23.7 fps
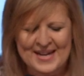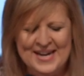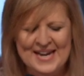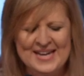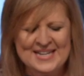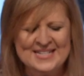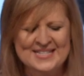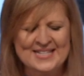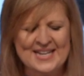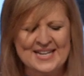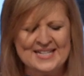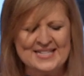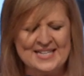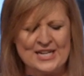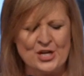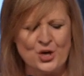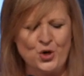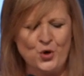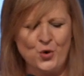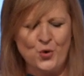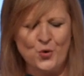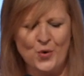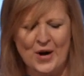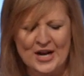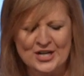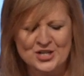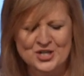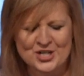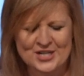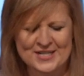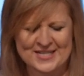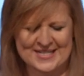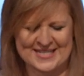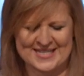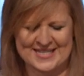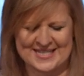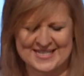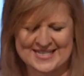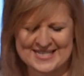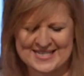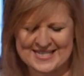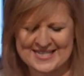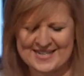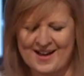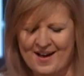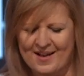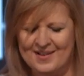He says he crushes the
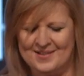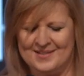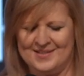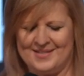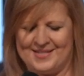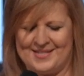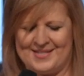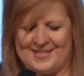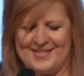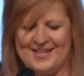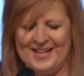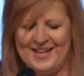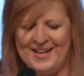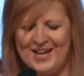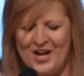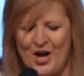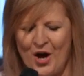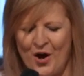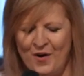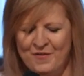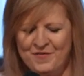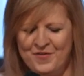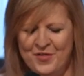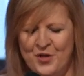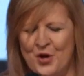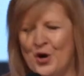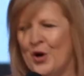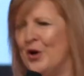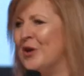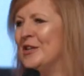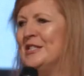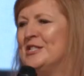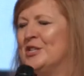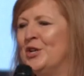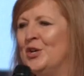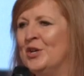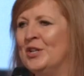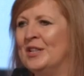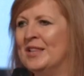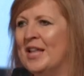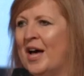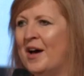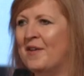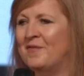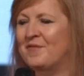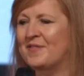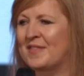skulls of those who
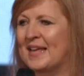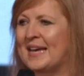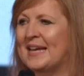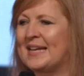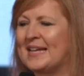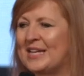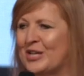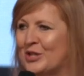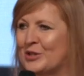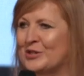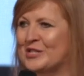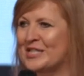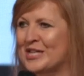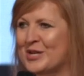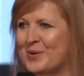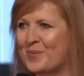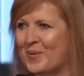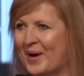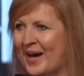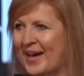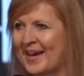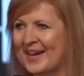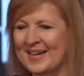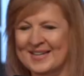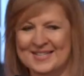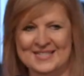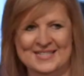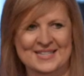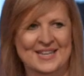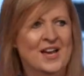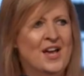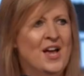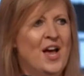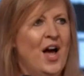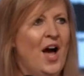love their guilty ways.